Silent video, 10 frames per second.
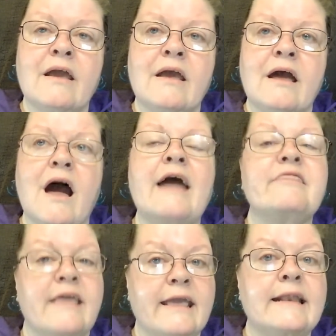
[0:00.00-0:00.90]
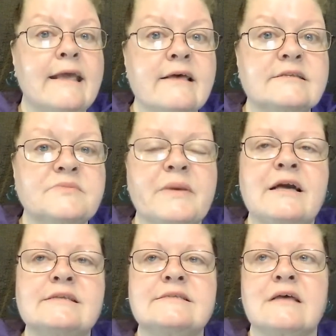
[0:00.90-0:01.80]
I think it is,
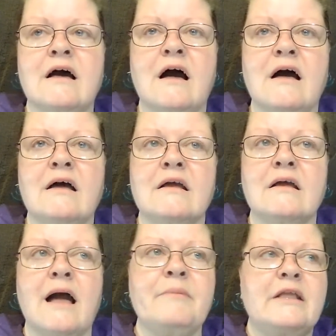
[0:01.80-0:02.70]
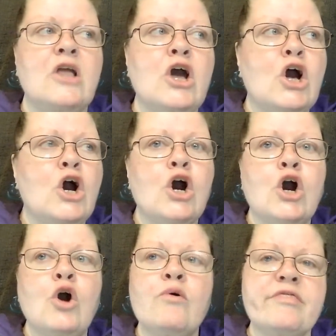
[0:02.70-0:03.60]
because, I mean,
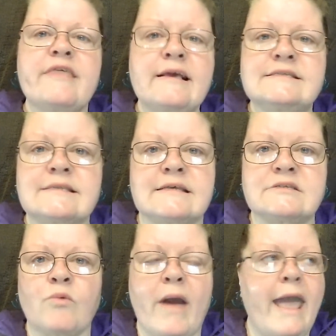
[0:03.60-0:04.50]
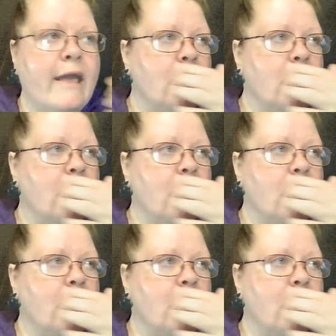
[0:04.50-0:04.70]
who thinks this way?